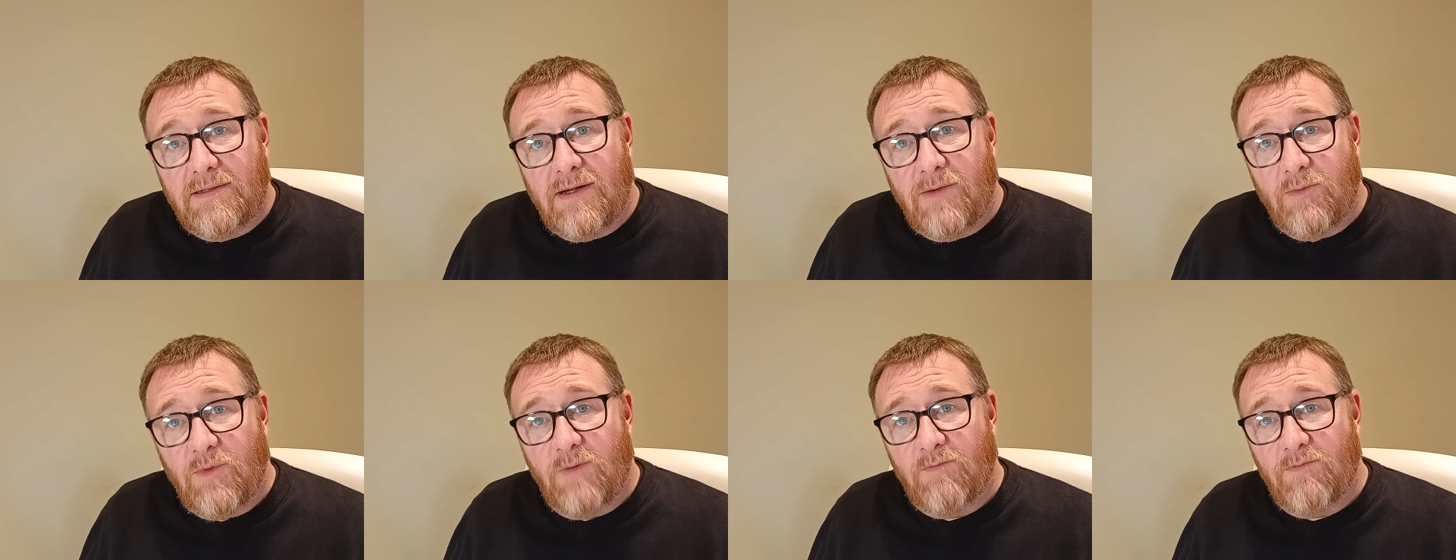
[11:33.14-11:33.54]

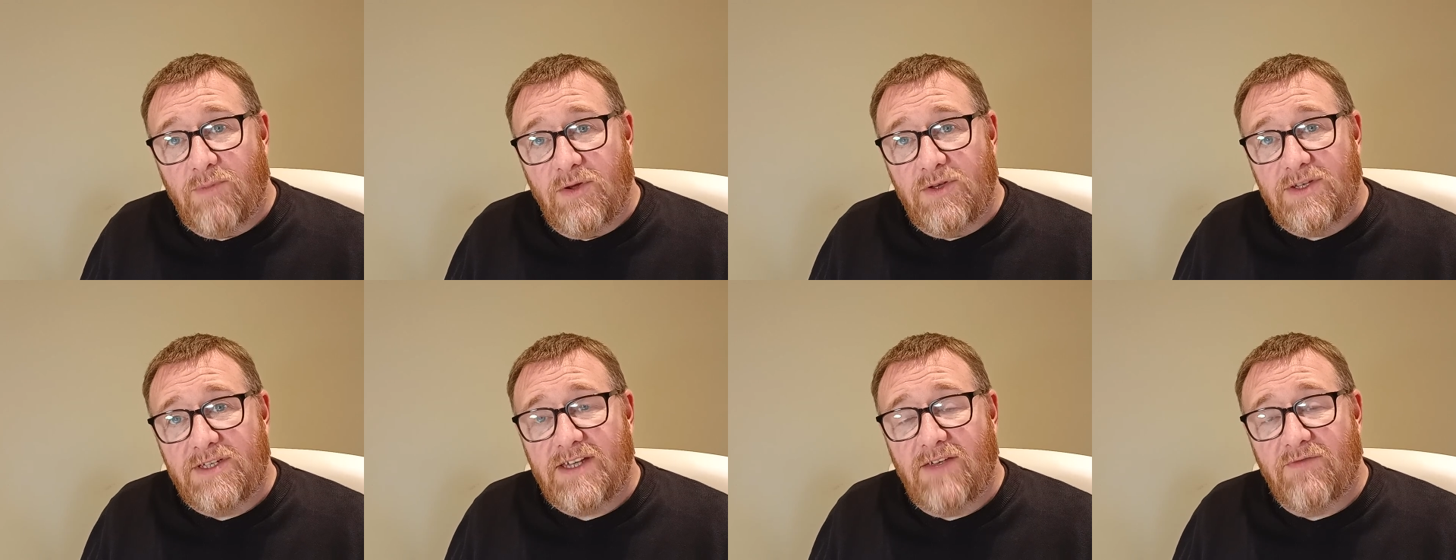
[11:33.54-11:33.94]
at one
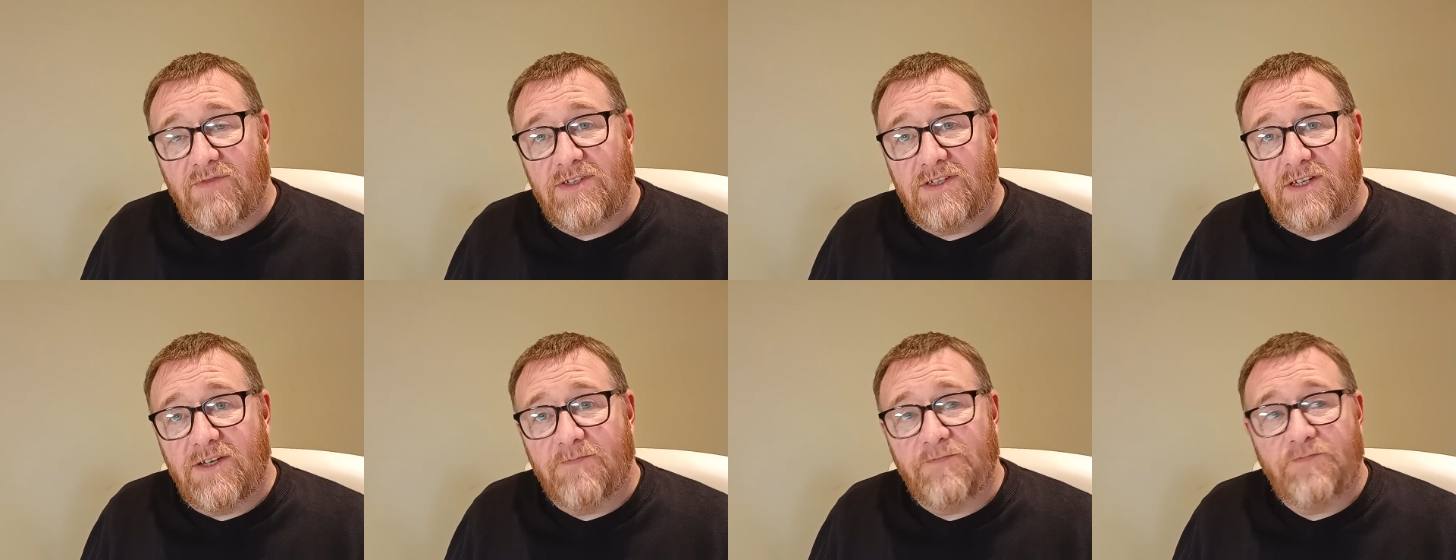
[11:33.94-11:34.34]
pound
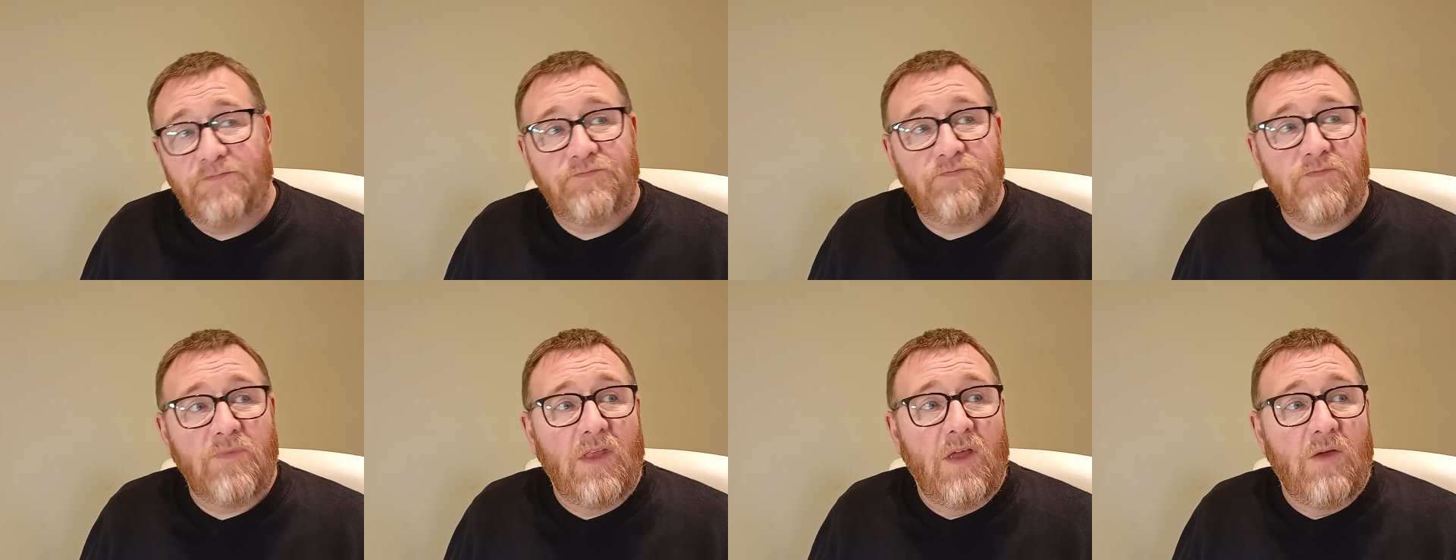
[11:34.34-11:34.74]
seventy.
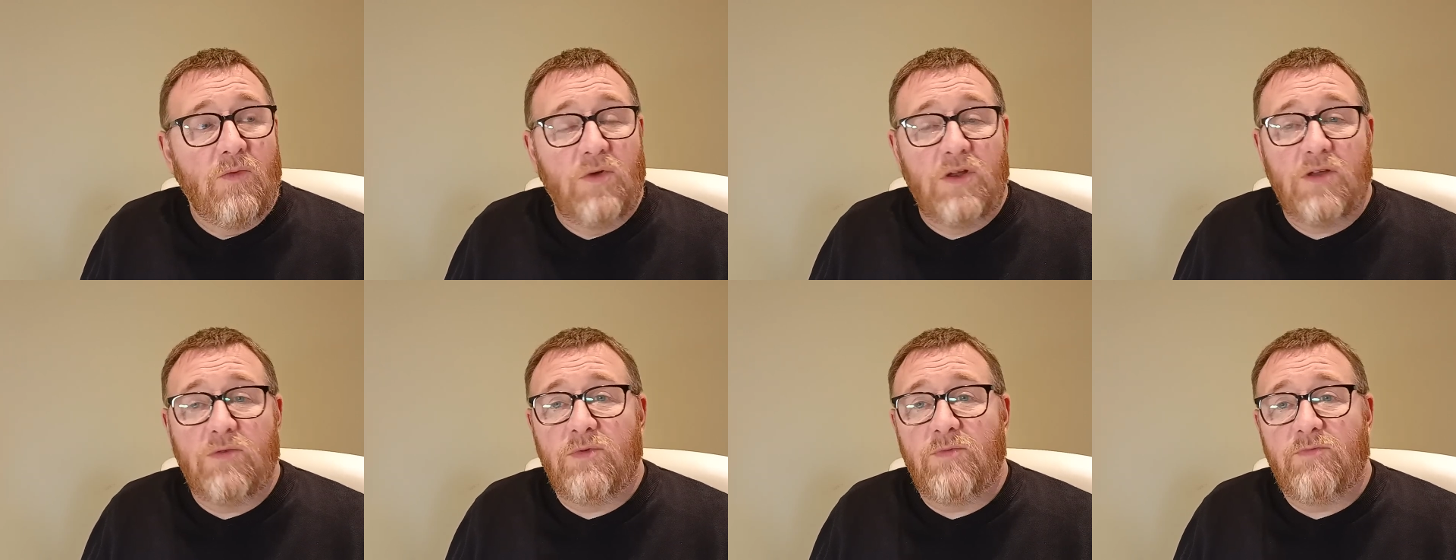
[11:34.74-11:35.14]

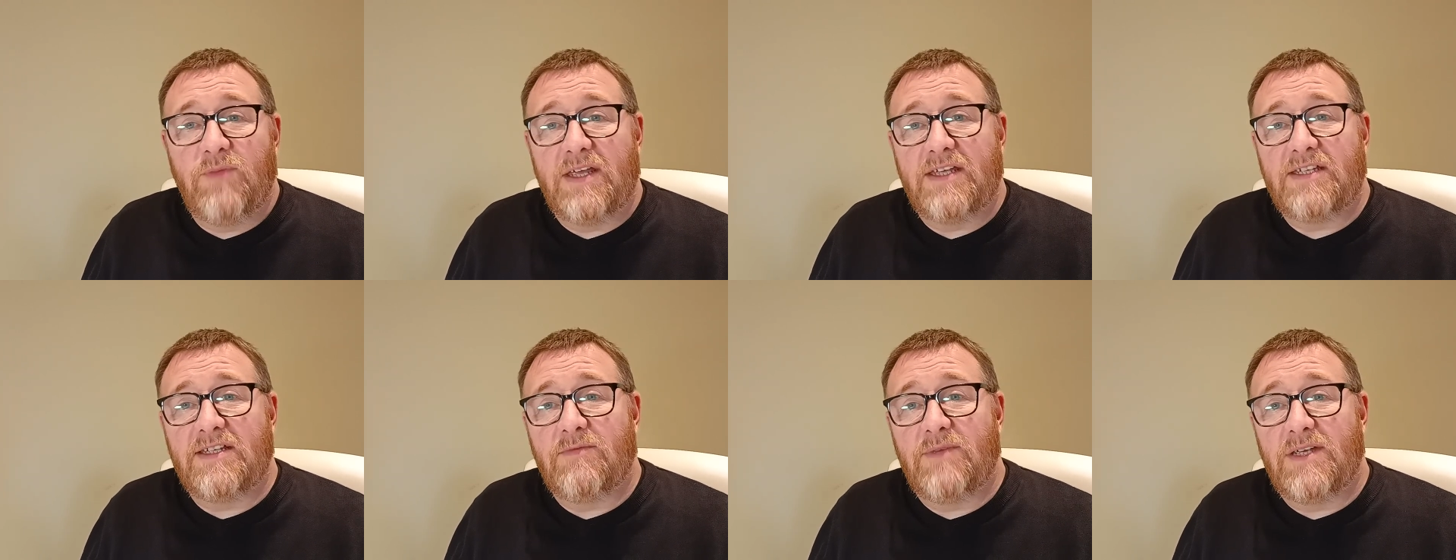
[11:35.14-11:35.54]
What it would
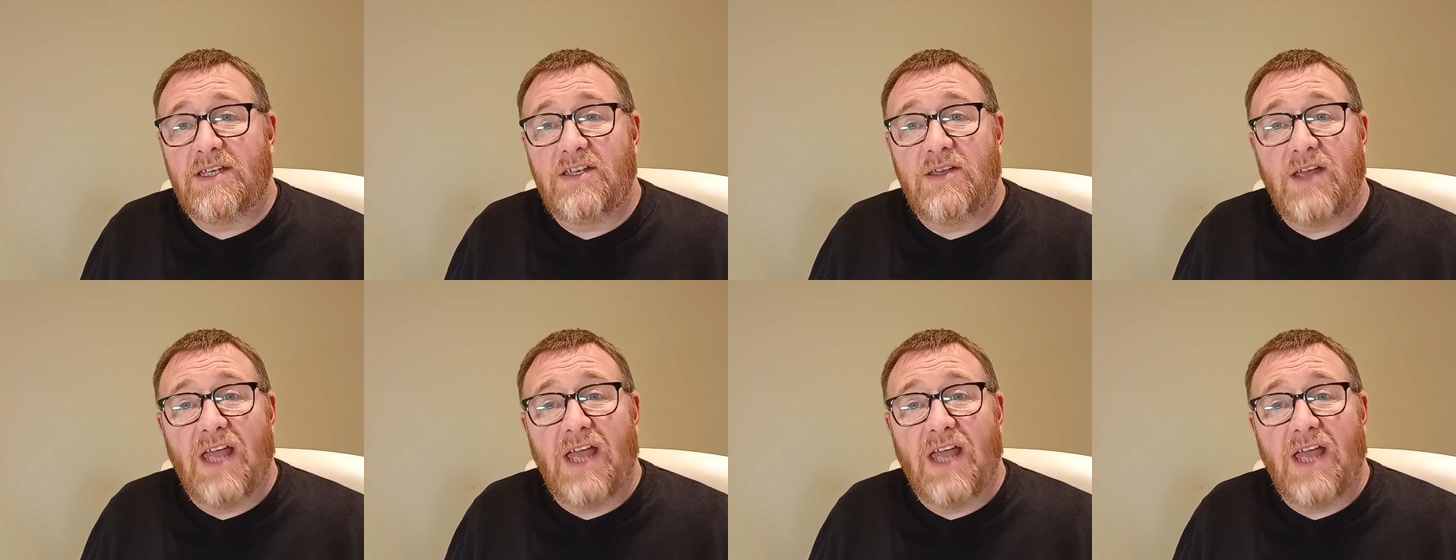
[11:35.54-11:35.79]
basically be,